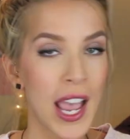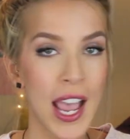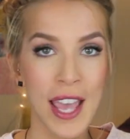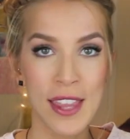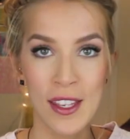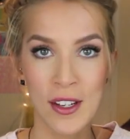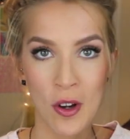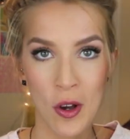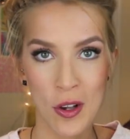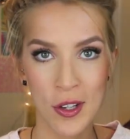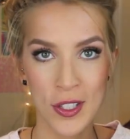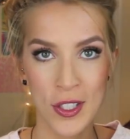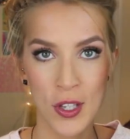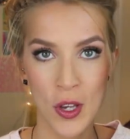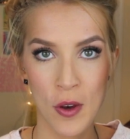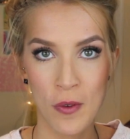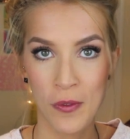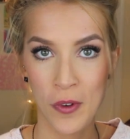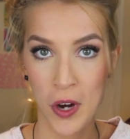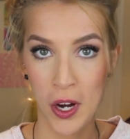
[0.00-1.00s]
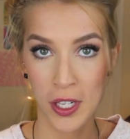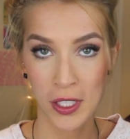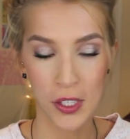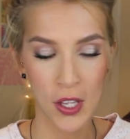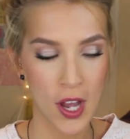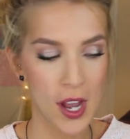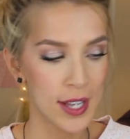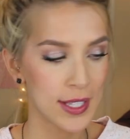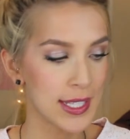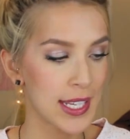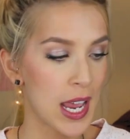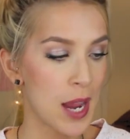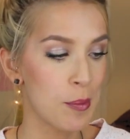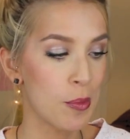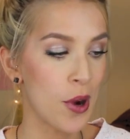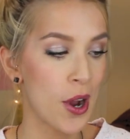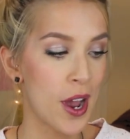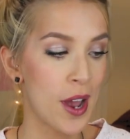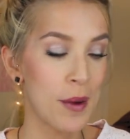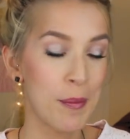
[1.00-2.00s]
And then also for a gloss, I
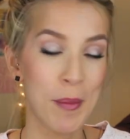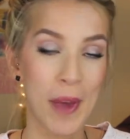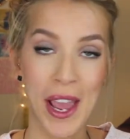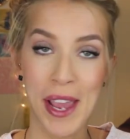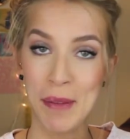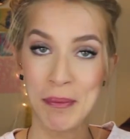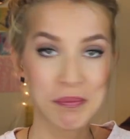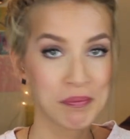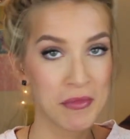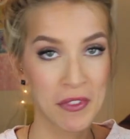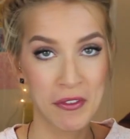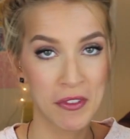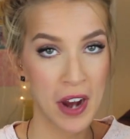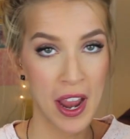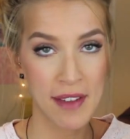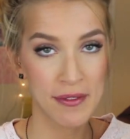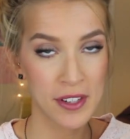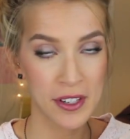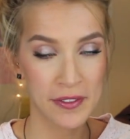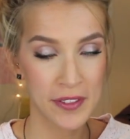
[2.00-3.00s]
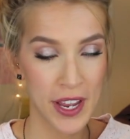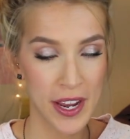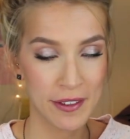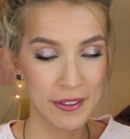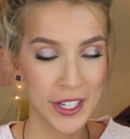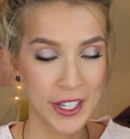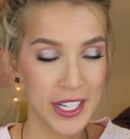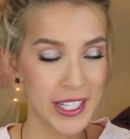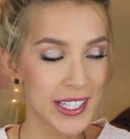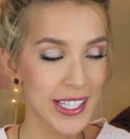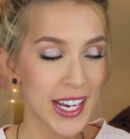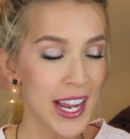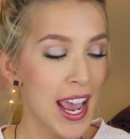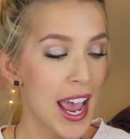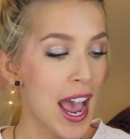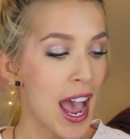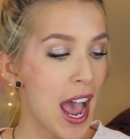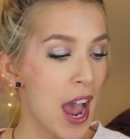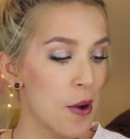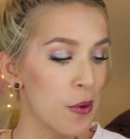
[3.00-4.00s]
brought my forever favorite
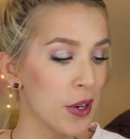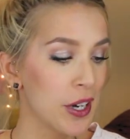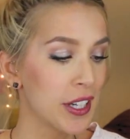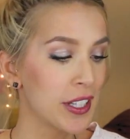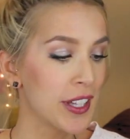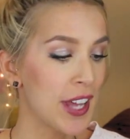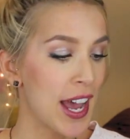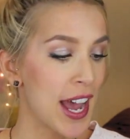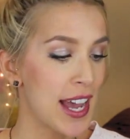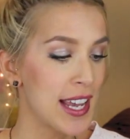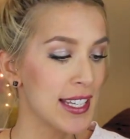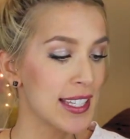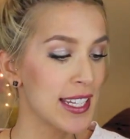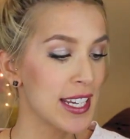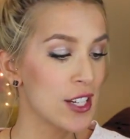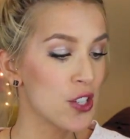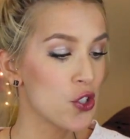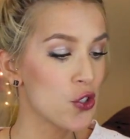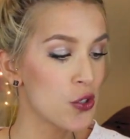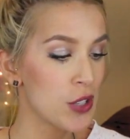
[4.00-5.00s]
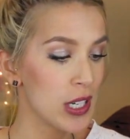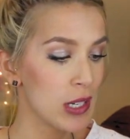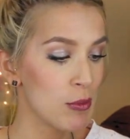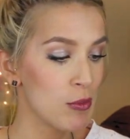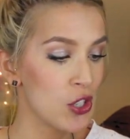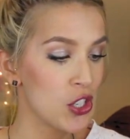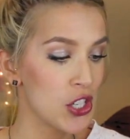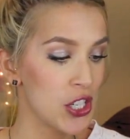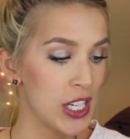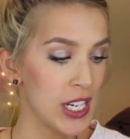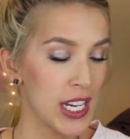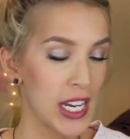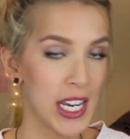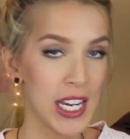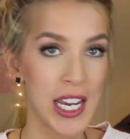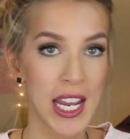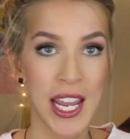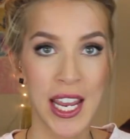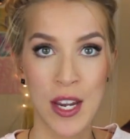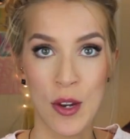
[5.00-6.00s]
Hourglass Extreme
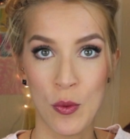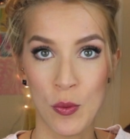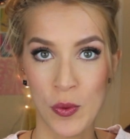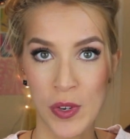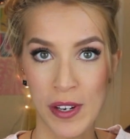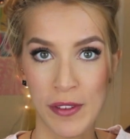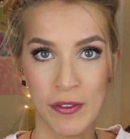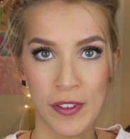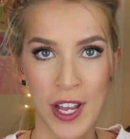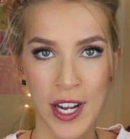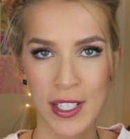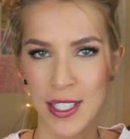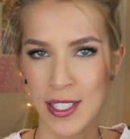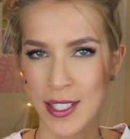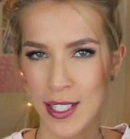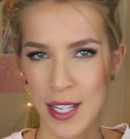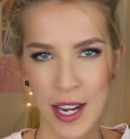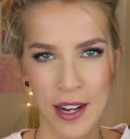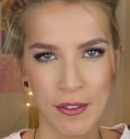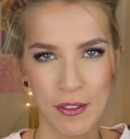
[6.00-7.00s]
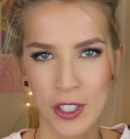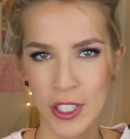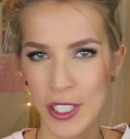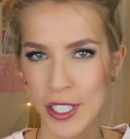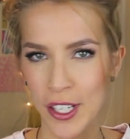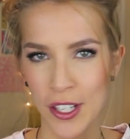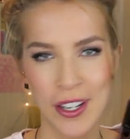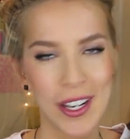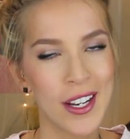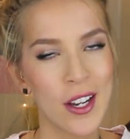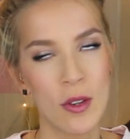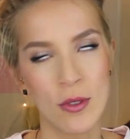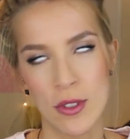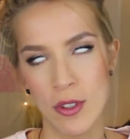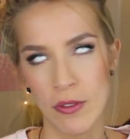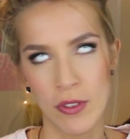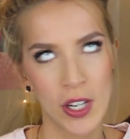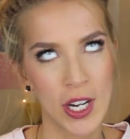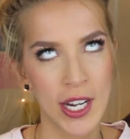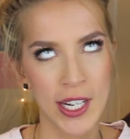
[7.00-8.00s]
Sheen and Reflect. It's kind of clear, it goes
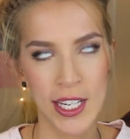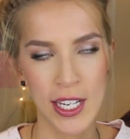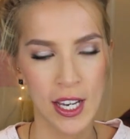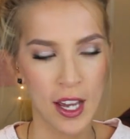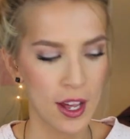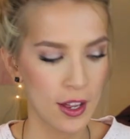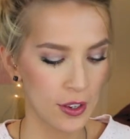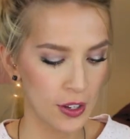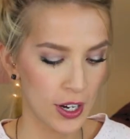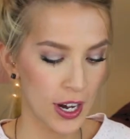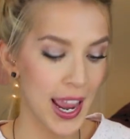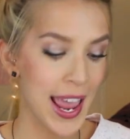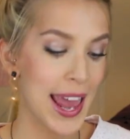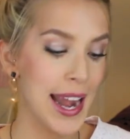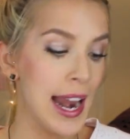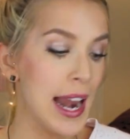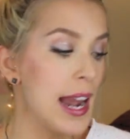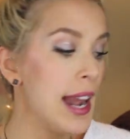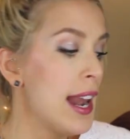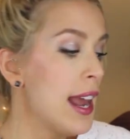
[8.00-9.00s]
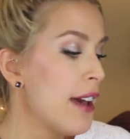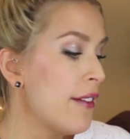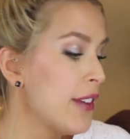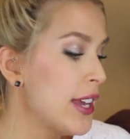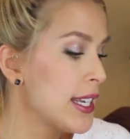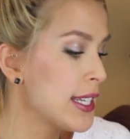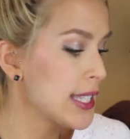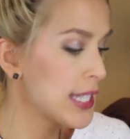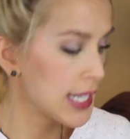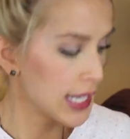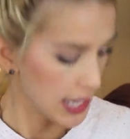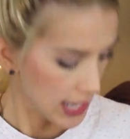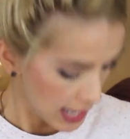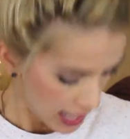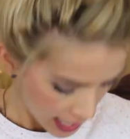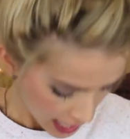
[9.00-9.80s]
over any color, and I love it.